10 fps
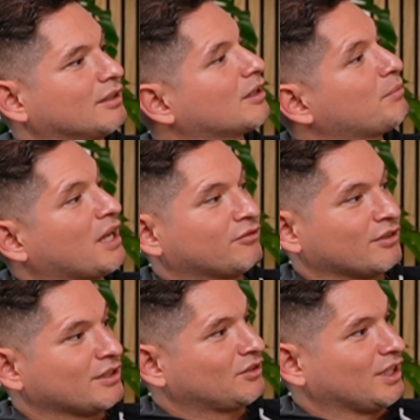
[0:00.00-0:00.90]
Come pay
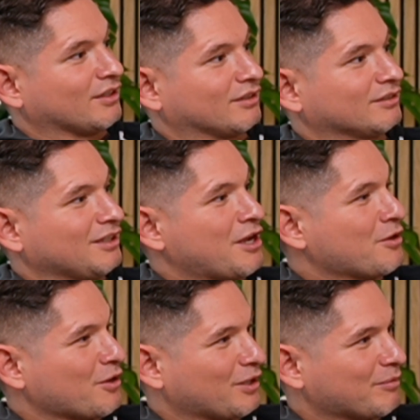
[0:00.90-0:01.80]
for this dinner.
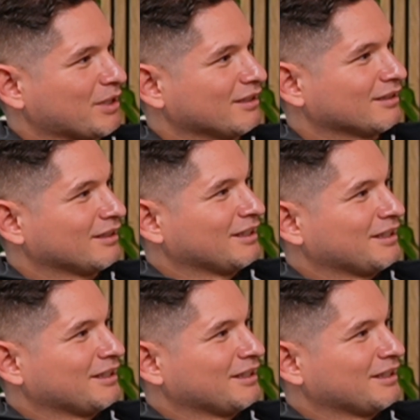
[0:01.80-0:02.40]
You know what I mean?